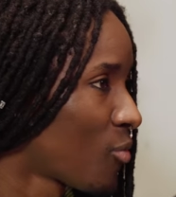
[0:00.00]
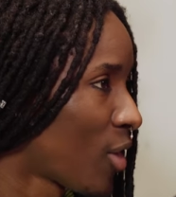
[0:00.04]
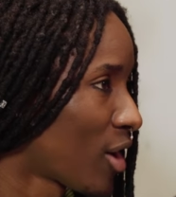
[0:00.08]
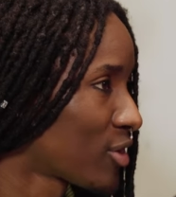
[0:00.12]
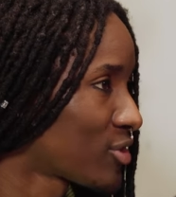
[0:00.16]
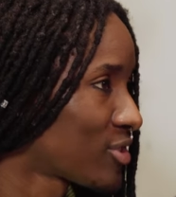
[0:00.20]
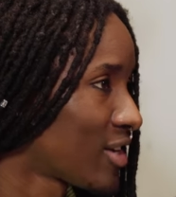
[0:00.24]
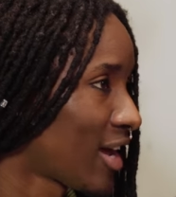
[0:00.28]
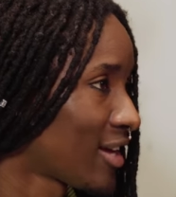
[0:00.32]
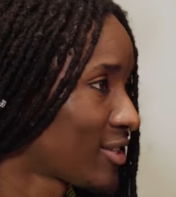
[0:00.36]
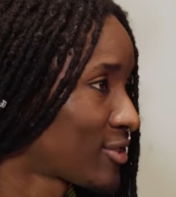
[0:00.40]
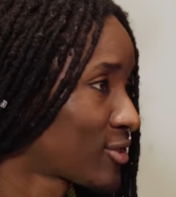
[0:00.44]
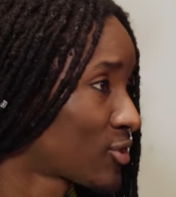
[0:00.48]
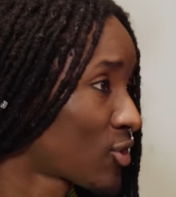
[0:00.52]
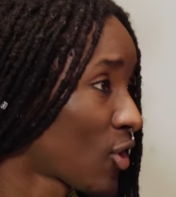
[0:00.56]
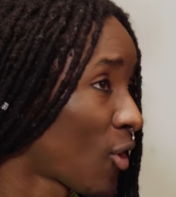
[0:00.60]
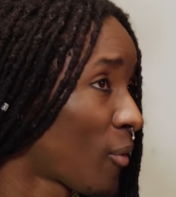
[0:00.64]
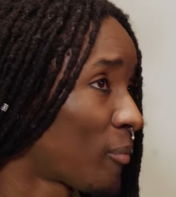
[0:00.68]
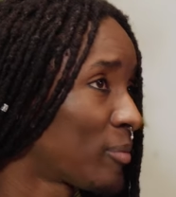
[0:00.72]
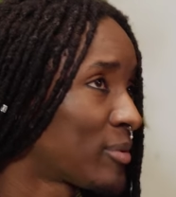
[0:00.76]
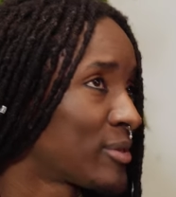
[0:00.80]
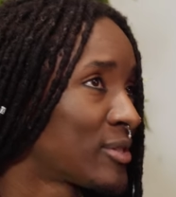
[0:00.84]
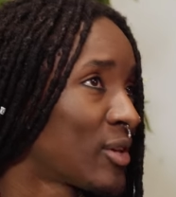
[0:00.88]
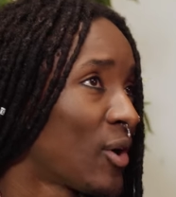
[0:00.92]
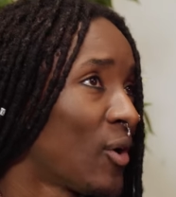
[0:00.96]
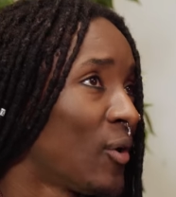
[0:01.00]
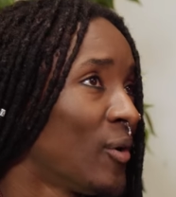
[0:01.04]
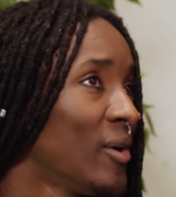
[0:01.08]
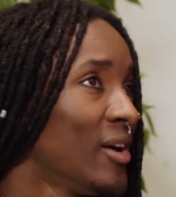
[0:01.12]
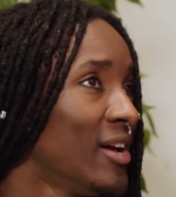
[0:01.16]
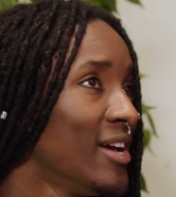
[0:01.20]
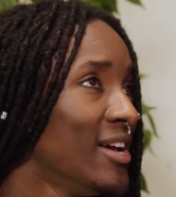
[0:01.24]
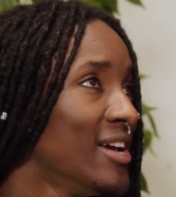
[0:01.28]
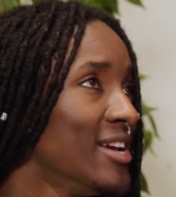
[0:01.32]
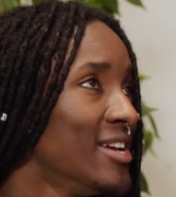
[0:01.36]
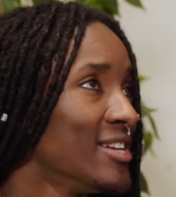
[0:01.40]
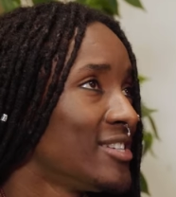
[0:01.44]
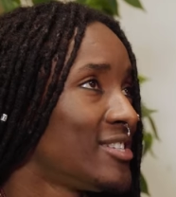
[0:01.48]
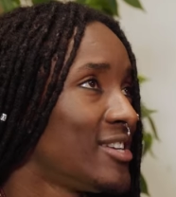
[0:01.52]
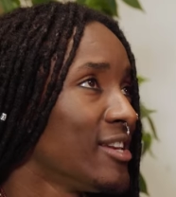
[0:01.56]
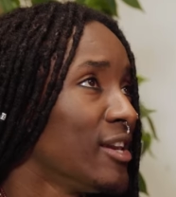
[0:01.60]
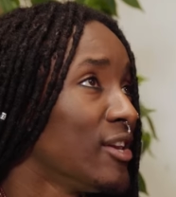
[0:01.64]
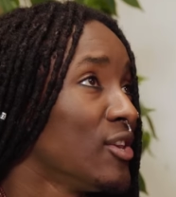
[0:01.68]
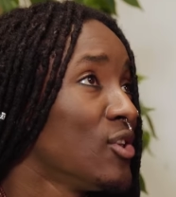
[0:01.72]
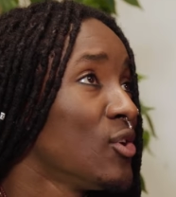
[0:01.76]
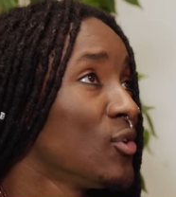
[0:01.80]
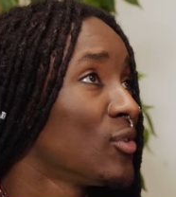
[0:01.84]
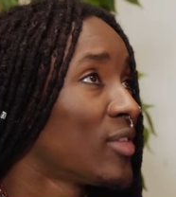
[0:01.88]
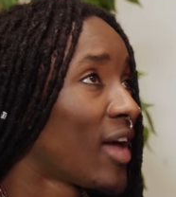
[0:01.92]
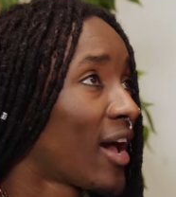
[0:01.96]
Why should I stop? Mm-hmm. So she
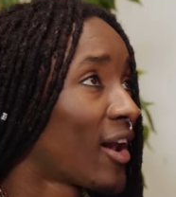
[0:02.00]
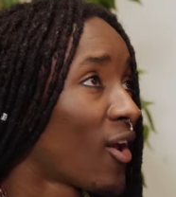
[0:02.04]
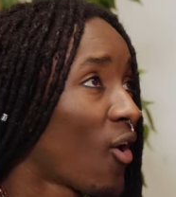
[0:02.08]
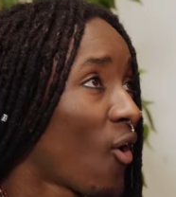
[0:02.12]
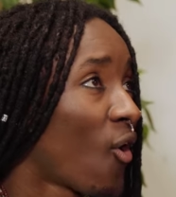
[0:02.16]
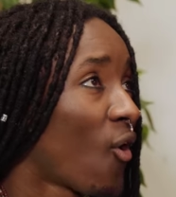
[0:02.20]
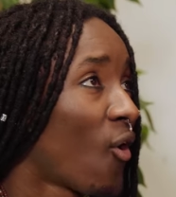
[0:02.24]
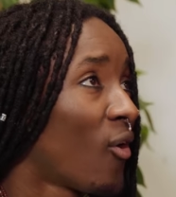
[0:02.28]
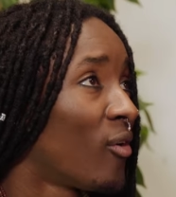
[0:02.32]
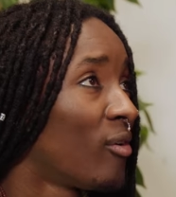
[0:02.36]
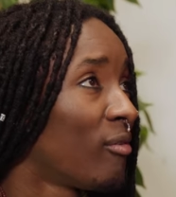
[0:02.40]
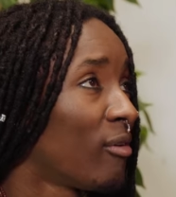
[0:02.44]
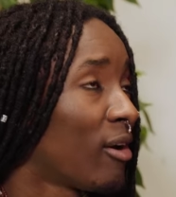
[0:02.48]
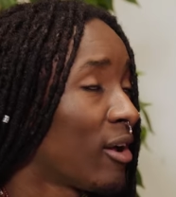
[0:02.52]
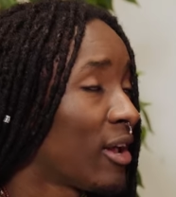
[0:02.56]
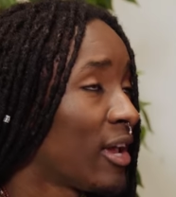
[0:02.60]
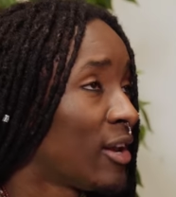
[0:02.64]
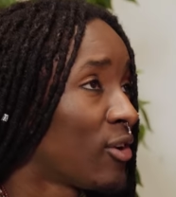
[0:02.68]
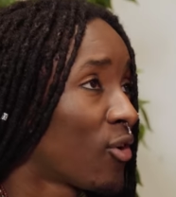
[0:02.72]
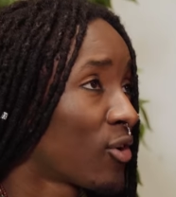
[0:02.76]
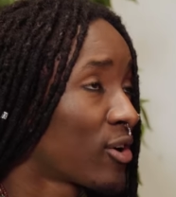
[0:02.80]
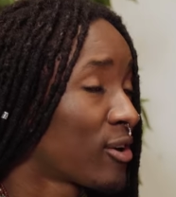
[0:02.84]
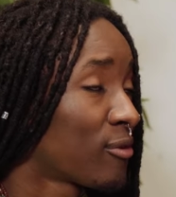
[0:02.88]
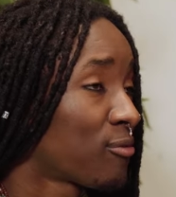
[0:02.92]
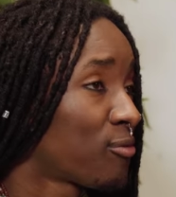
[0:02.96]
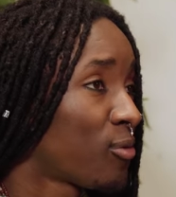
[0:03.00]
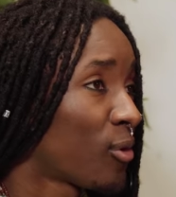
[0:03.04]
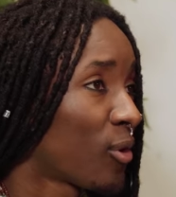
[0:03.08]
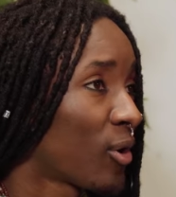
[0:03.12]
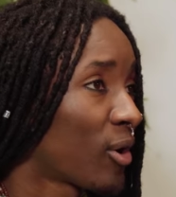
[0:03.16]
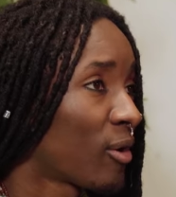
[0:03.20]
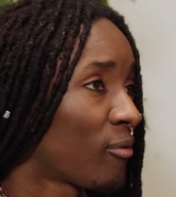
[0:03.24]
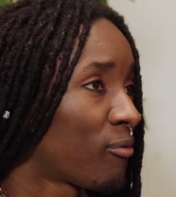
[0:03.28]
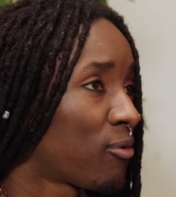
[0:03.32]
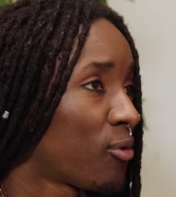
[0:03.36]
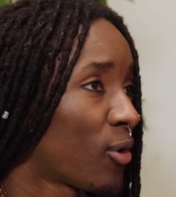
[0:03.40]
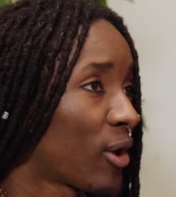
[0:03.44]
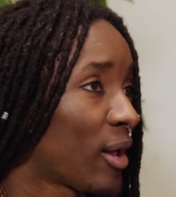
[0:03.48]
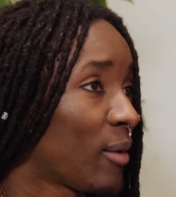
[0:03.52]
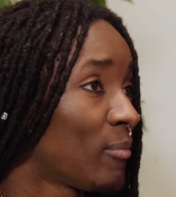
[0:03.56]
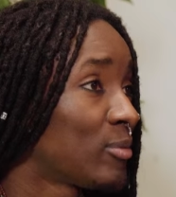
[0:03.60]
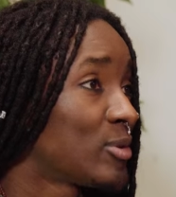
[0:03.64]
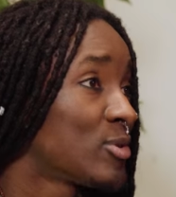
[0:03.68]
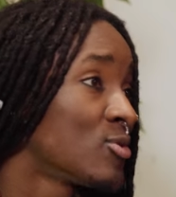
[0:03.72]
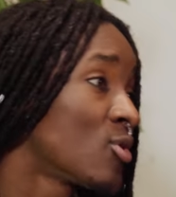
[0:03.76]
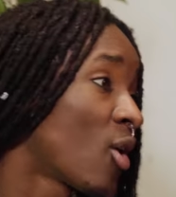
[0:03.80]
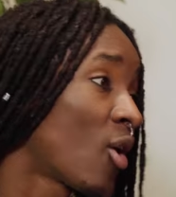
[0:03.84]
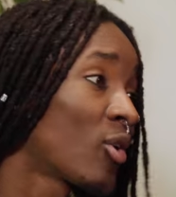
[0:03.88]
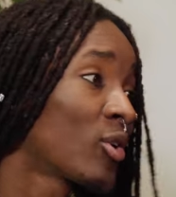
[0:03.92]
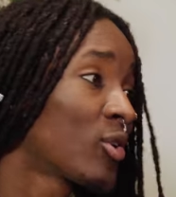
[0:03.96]
knew that, oh, in order for him
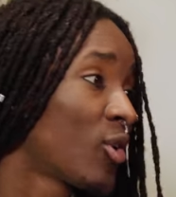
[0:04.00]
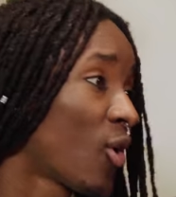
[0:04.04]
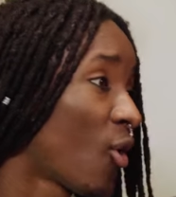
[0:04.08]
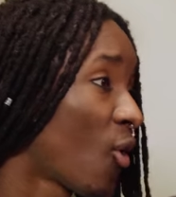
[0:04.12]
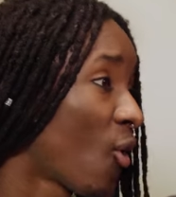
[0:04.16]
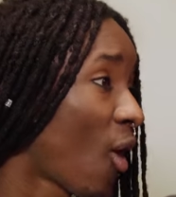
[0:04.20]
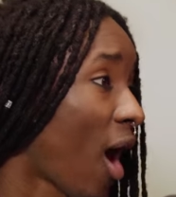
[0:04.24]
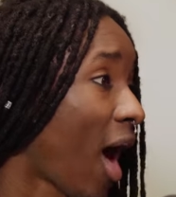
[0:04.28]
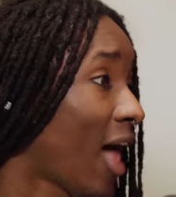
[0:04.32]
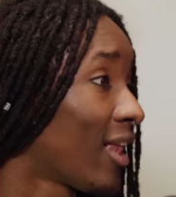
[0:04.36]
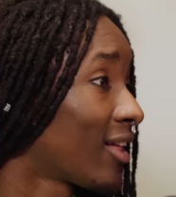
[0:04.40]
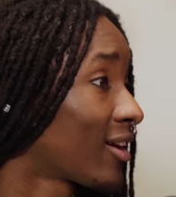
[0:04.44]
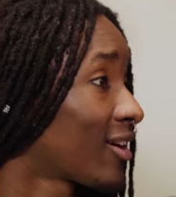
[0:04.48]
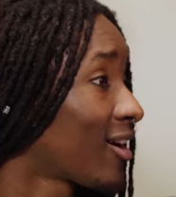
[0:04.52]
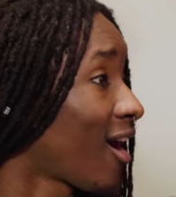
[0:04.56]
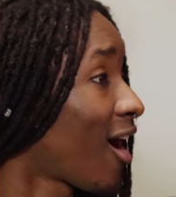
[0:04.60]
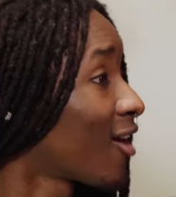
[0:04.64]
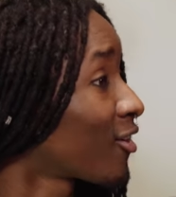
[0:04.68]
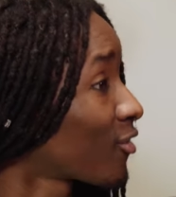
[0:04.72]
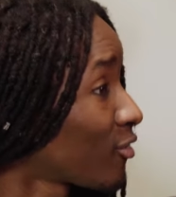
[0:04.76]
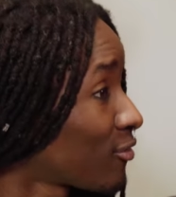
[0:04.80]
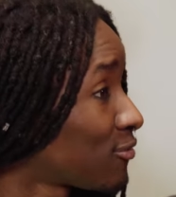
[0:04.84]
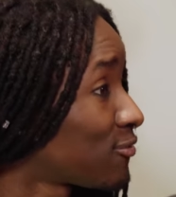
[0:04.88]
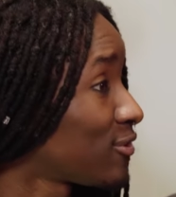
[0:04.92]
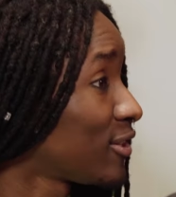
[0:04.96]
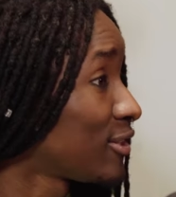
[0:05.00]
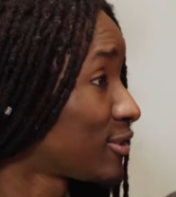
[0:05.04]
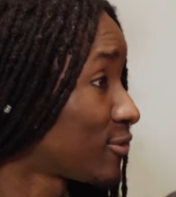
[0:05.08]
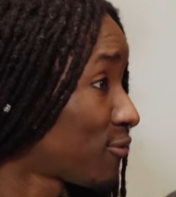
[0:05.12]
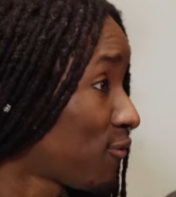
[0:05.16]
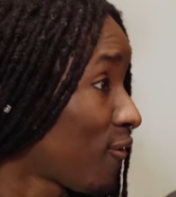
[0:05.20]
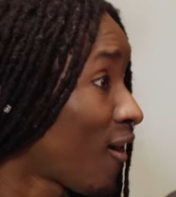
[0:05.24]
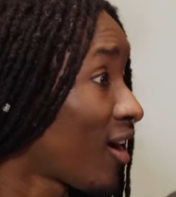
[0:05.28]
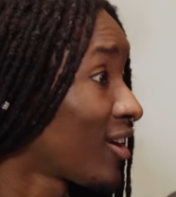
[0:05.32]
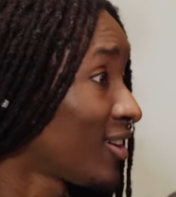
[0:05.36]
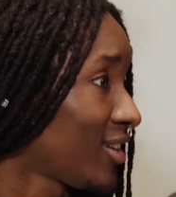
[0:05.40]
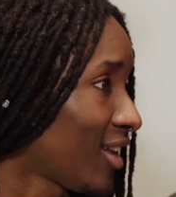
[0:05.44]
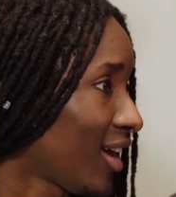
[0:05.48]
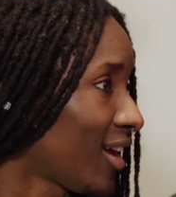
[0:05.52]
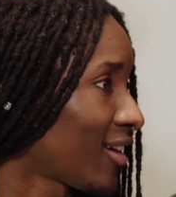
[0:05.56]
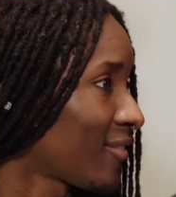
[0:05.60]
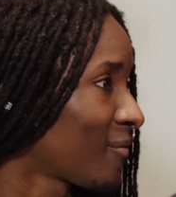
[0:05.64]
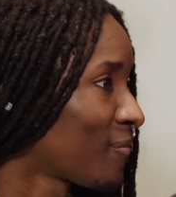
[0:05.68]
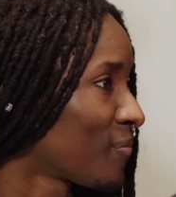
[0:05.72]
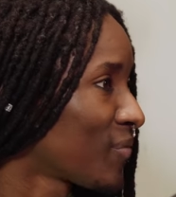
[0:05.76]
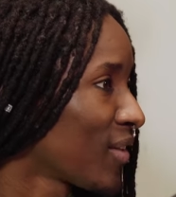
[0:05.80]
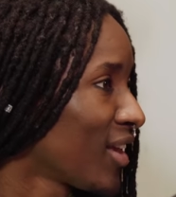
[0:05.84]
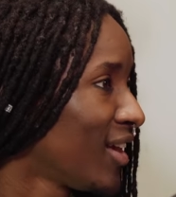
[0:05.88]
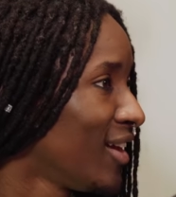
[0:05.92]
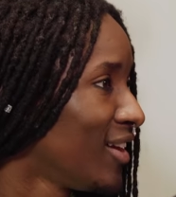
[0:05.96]
to not go, I'll cut off his
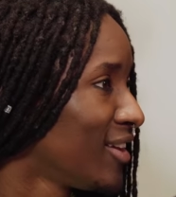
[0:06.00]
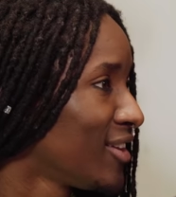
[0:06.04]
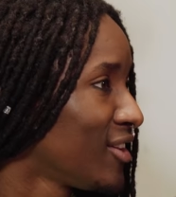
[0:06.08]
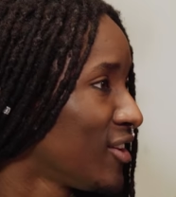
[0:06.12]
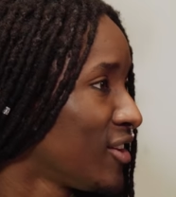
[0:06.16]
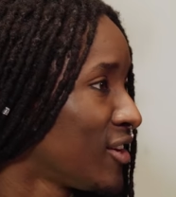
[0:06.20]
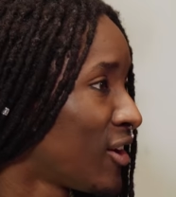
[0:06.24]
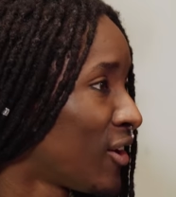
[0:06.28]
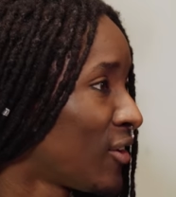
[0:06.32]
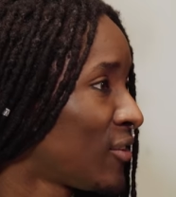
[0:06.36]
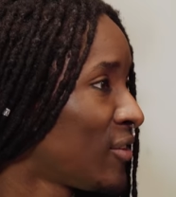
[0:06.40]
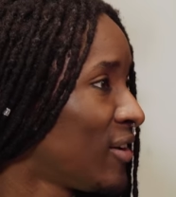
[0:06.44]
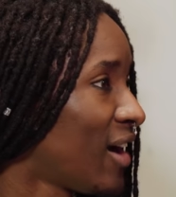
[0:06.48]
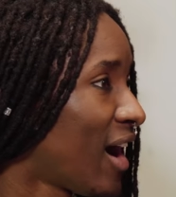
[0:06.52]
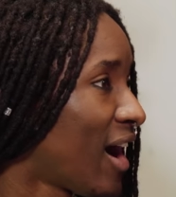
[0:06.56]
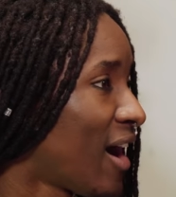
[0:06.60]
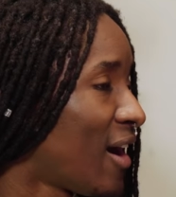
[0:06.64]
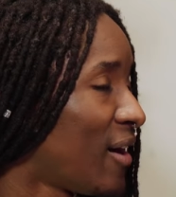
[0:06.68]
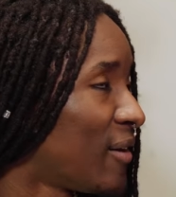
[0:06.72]
funding, you know,